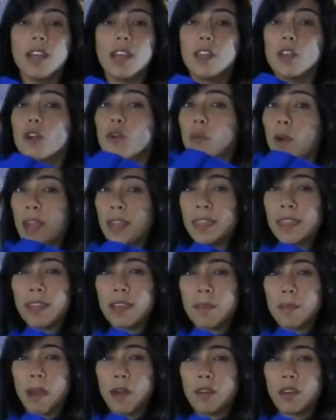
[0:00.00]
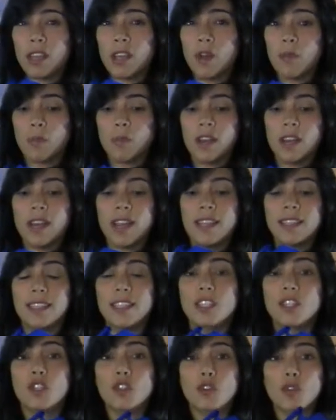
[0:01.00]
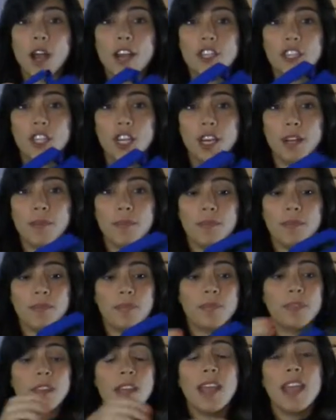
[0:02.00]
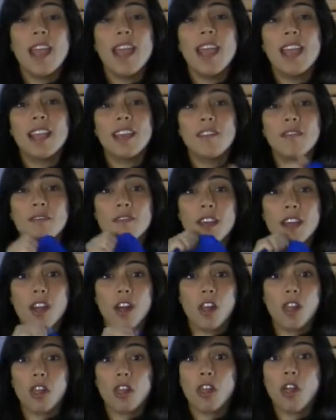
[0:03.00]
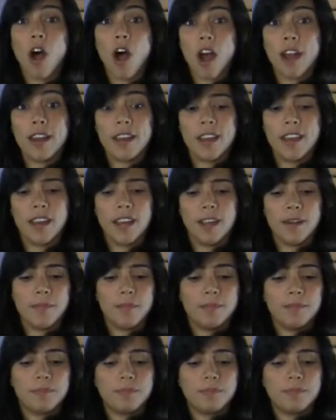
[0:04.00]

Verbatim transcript: The great thing about neoprene is it's stretchy. It can fit a lot in it.